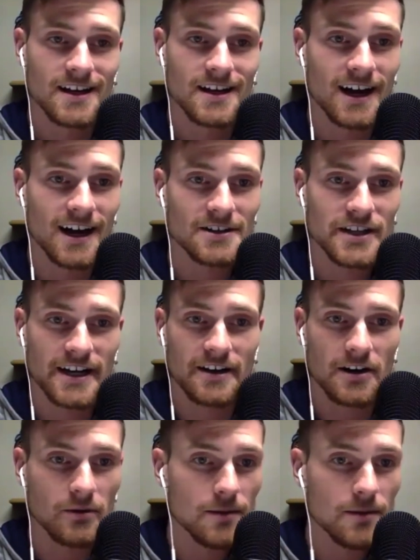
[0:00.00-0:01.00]
uh, check out
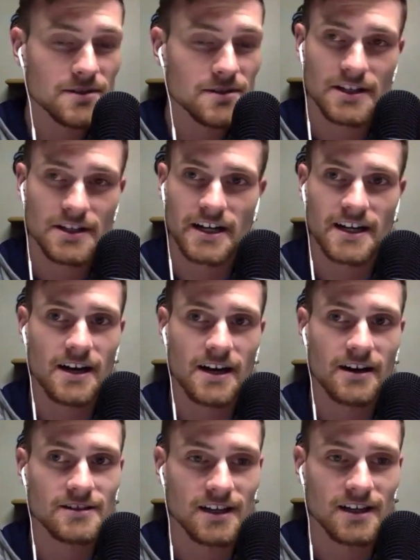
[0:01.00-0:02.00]
our website, check
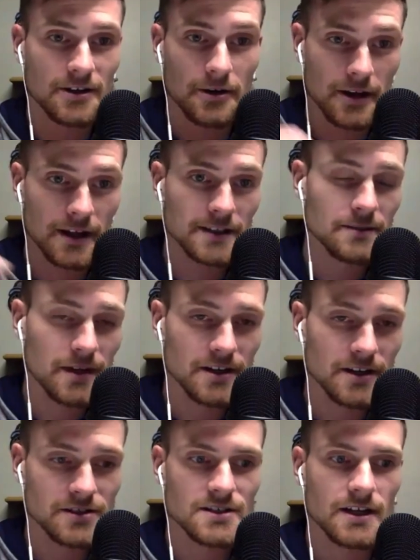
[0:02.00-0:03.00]
out uh, you know, our LinkedIn
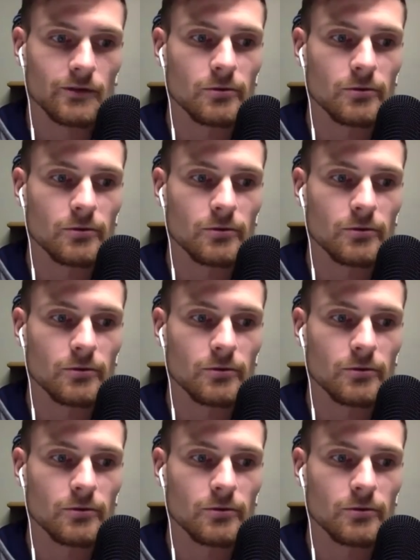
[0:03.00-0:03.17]
pages and stuff.